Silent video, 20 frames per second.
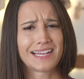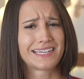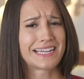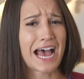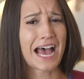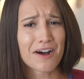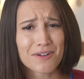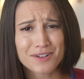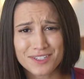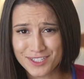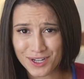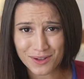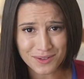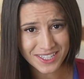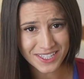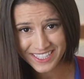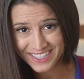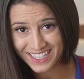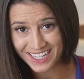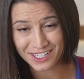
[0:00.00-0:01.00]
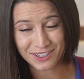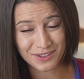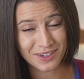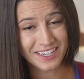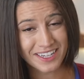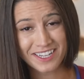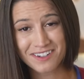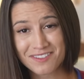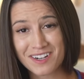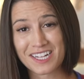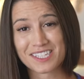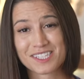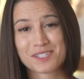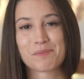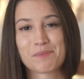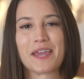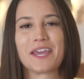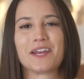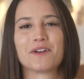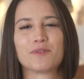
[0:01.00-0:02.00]
Now, don't think that you can get around
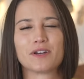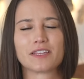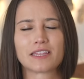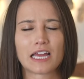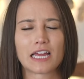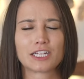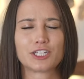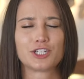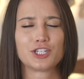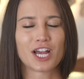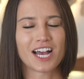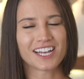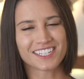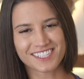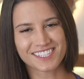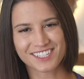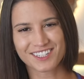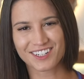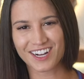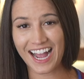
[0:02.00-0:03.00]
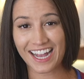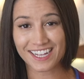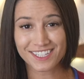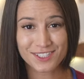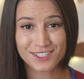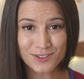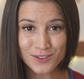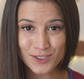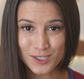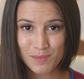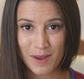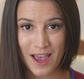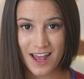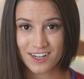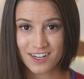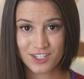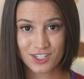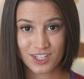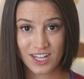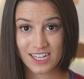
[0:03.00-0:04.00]
Spain with just your high school
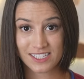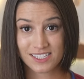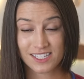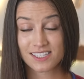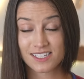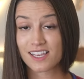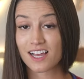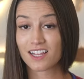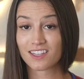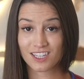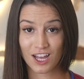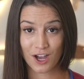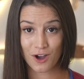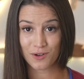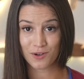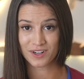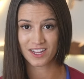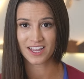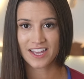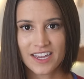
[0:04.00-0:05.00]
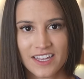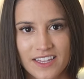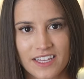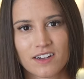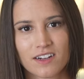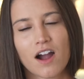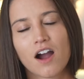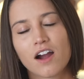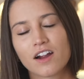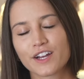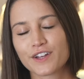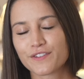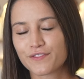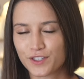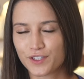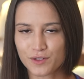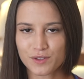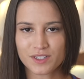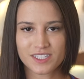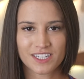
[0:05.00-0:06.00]
Spanish classes alone. There are a
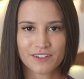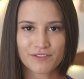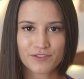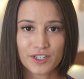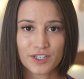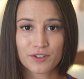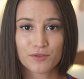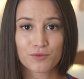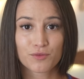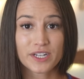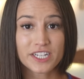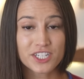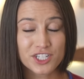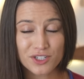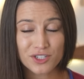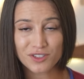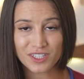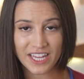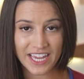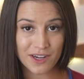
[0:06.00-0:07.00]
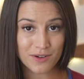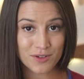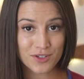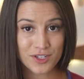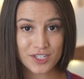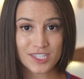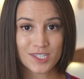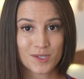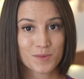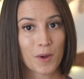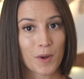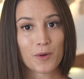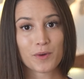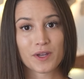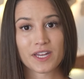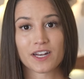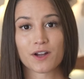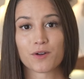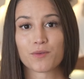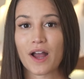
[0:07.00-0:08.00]
few different regional languages
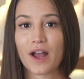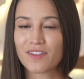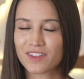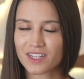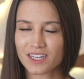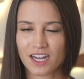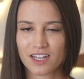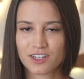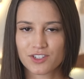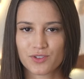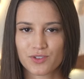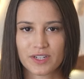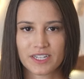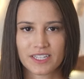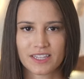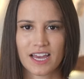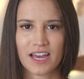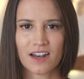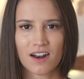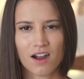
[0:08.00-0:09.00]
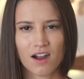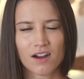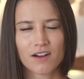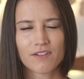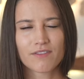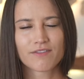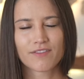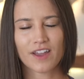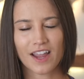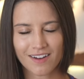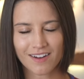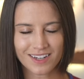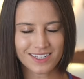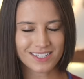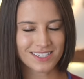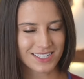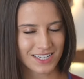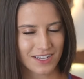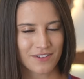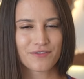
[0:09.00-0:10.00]
spoken around the country that are very
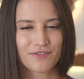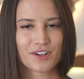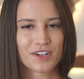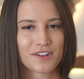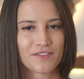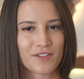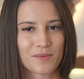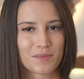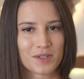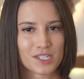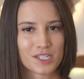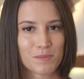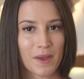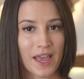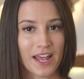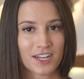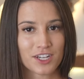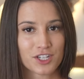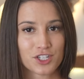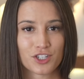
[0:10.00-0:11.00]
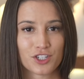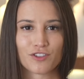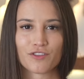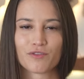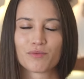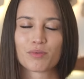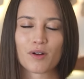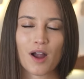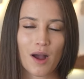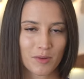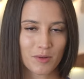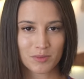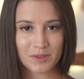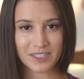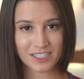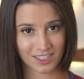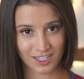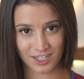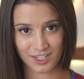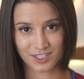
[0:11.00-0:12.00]
different from the Spanish you've probably
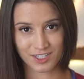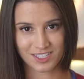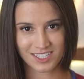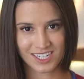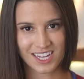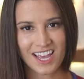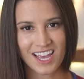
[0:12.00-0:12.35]
learned.